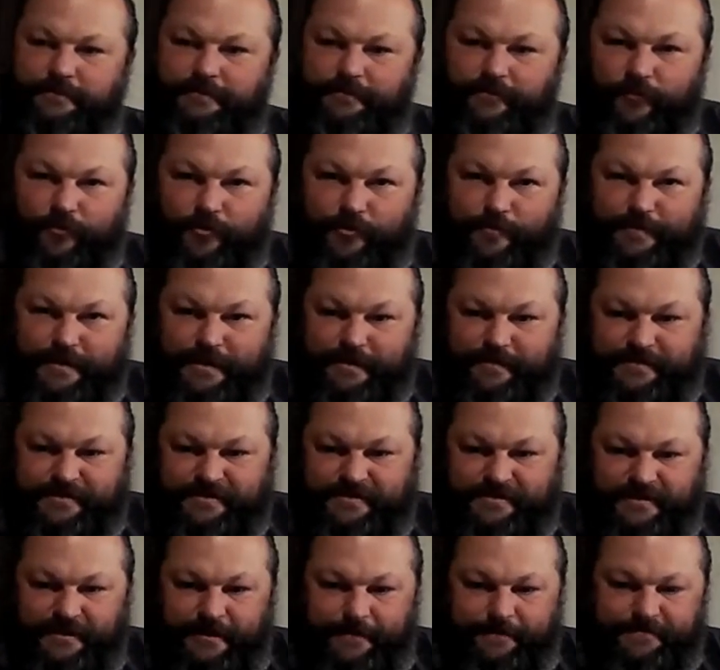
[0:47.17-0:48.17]
More baby
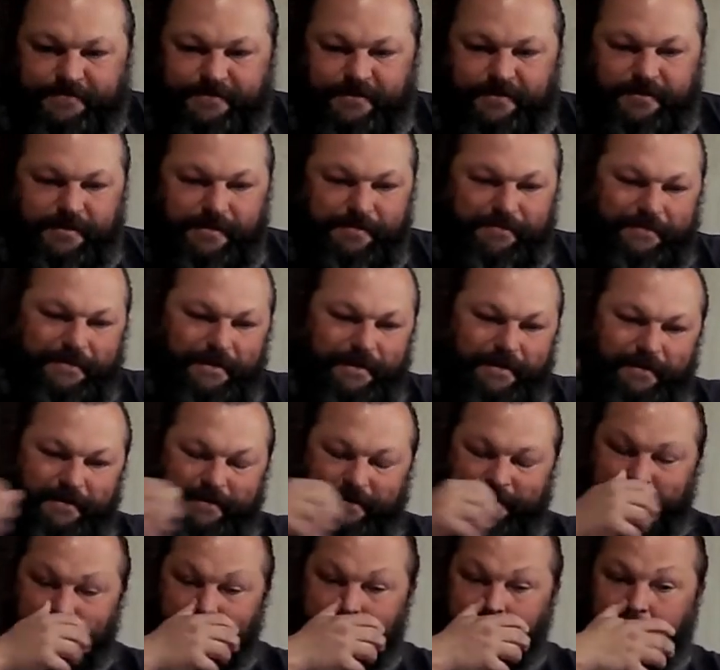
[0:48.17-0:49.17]
steps, I keep
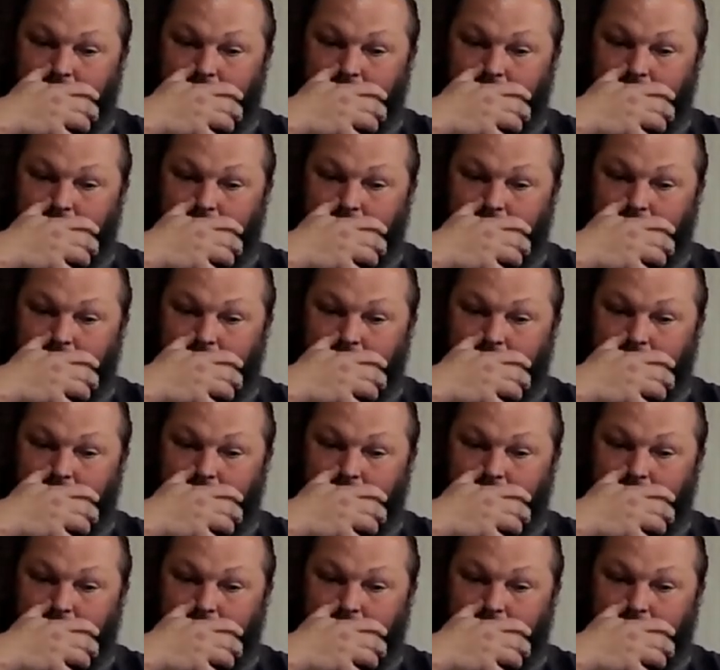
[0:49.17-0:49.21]
calling it.